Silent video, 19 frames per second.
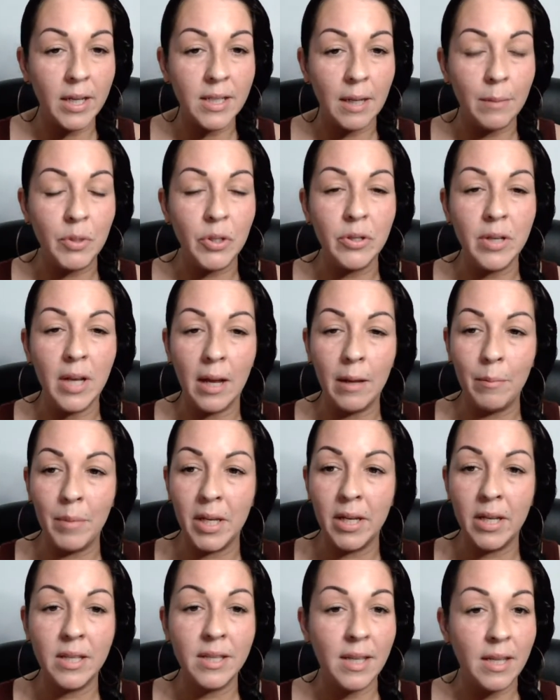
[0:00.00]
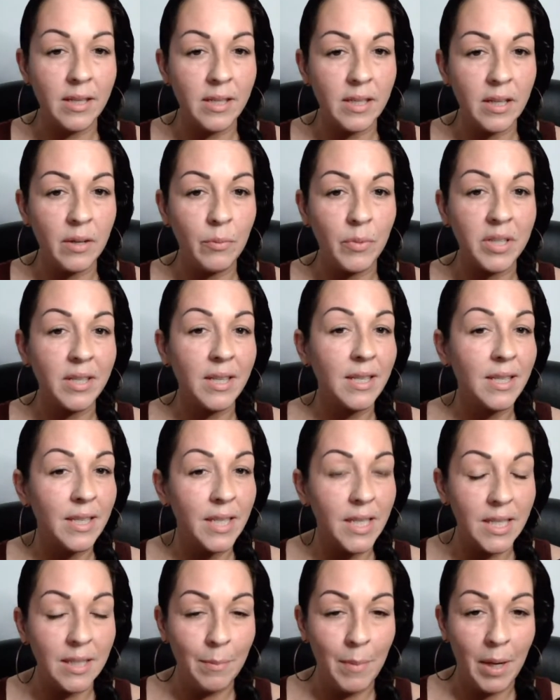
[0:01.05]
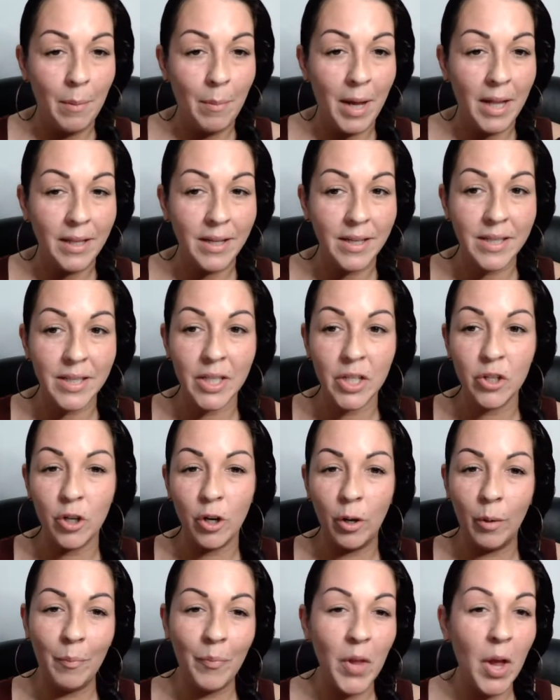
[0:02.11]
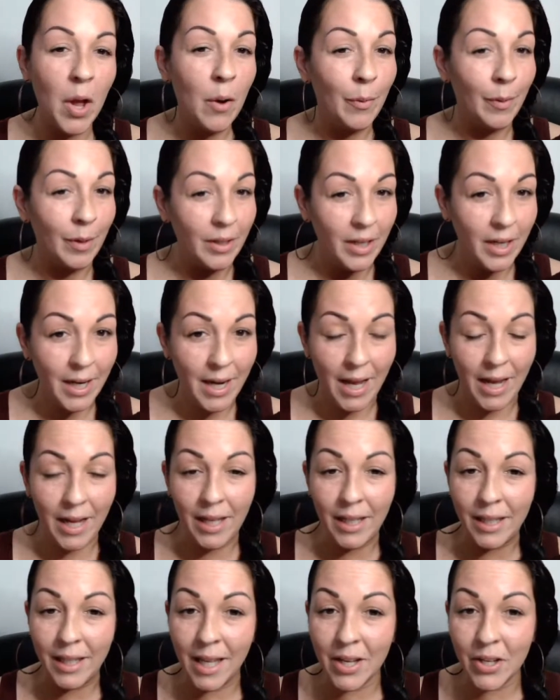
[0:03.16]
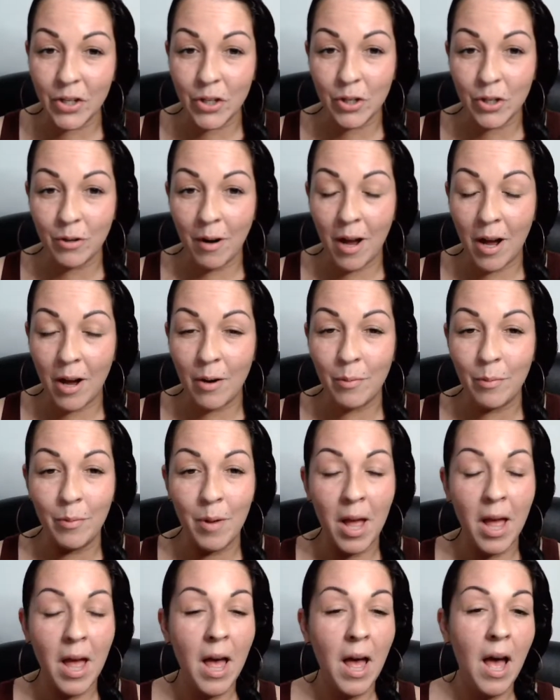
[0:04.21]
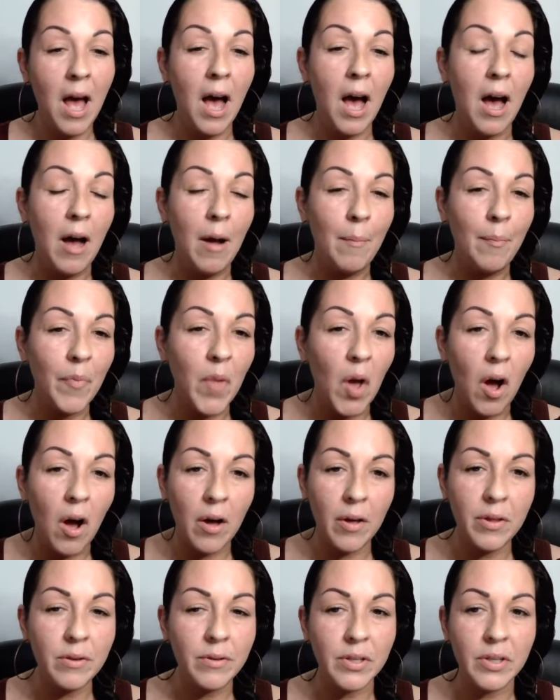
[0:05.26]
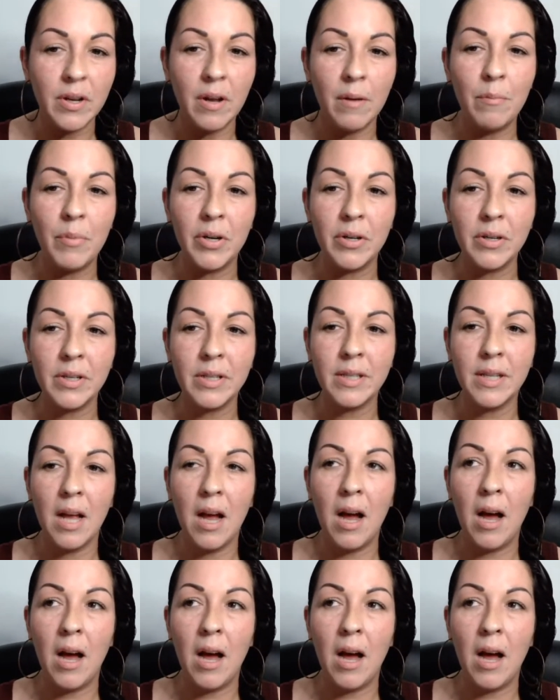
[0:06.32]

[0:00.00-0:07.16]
Type 2 diabetes, insulin resistance, metabolic syndrome. We're looking at cholesterol, all those numbers.